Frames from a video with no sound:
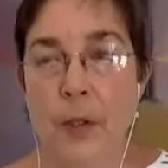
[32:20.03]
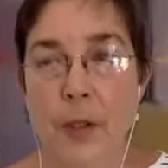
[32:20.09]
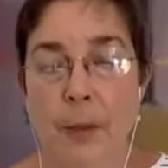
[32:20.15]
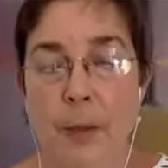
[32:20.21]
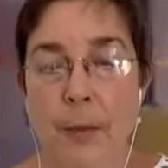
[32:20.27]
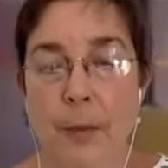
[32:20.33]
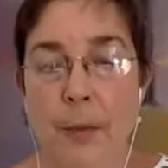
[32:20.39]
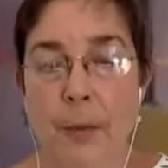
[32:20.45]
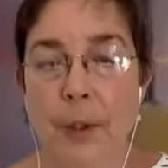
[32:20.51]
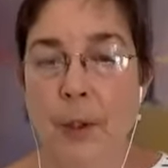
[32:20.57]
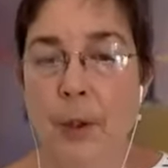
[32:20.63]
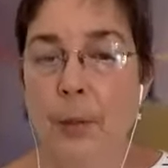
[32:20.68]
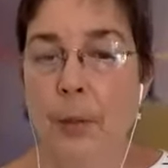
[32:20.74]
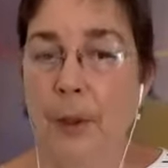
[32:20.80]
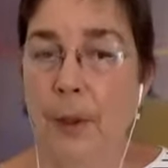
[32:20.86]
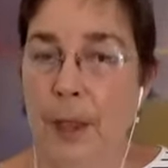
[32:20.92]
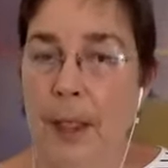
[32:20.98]
someone who
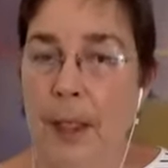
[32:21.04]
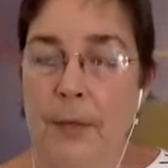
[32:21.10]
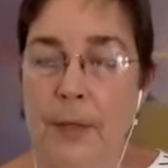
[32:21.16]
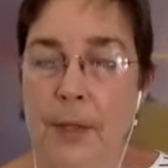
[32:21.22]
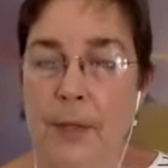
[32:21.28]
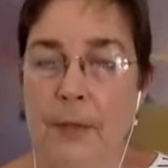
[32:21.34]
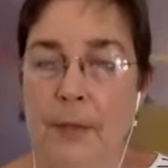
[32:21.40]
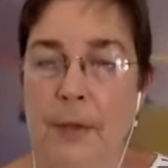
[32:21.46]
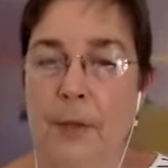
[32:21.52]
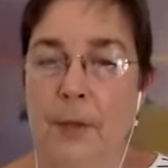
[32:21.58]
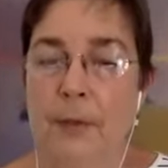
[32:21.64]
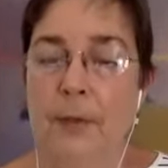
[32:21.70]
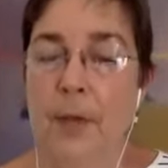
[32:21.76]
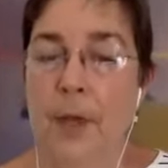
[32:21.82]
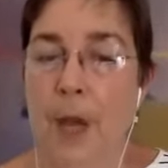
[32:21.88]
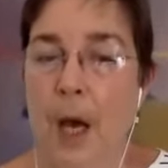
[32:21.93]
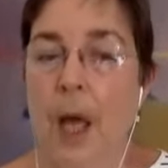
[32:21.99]
believes if you have
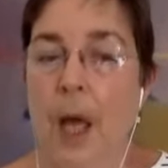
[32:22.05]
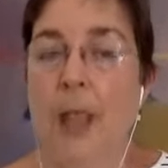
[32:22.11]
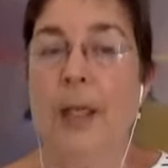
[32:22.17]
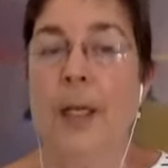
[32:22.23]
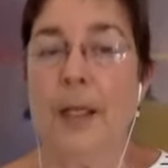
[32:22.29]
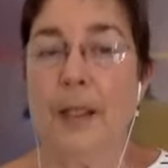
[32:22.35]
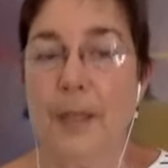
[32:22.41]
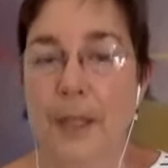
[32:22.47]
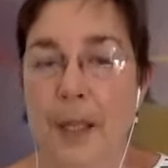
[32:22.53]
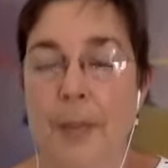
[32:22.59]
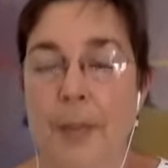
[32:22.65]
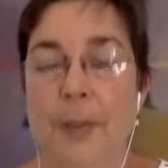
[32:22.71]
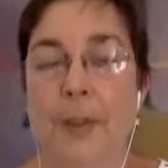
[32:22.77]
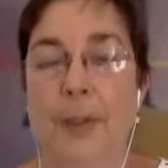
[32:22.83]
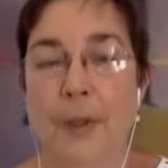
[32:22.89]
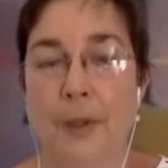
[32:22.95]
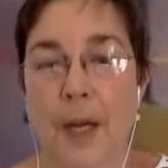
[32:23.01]
not
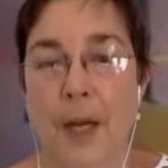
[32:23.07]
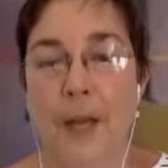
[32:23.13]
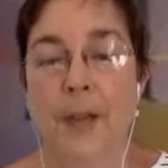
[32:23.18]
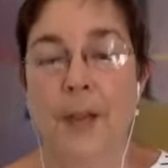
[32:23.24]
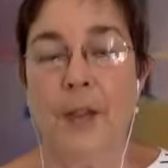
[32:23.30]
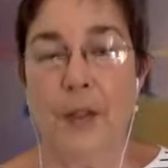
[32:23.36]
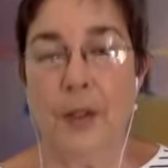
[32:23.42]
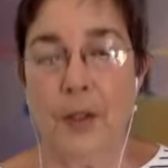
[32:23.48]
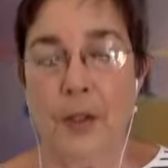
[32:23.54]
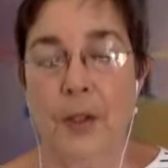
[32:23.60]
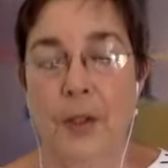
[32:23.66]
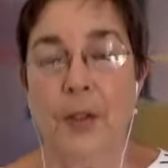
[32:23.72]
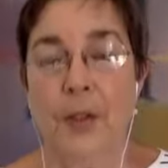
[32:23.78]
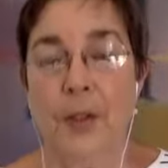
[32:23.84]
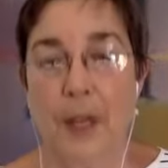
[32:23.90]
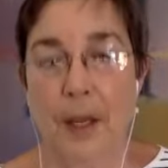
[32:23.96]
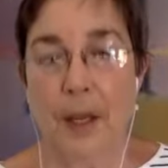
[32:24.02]
accepted Christ as your
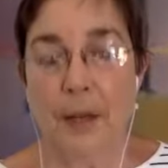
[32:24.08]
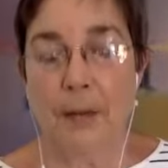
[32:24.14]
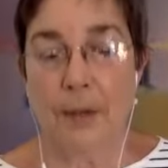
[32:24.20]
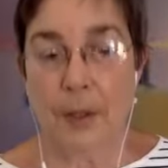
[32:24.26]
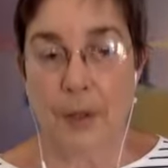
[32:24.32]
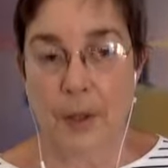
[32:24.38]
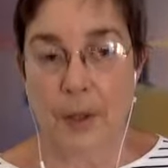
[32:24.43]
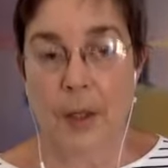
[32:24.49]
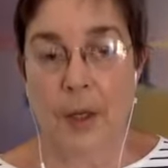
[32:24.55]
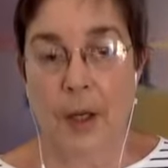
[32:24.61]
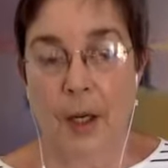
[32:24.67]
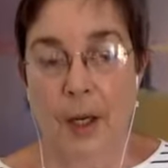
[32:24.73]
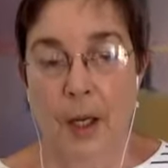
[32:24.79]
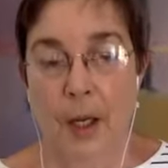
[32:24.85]
Savior,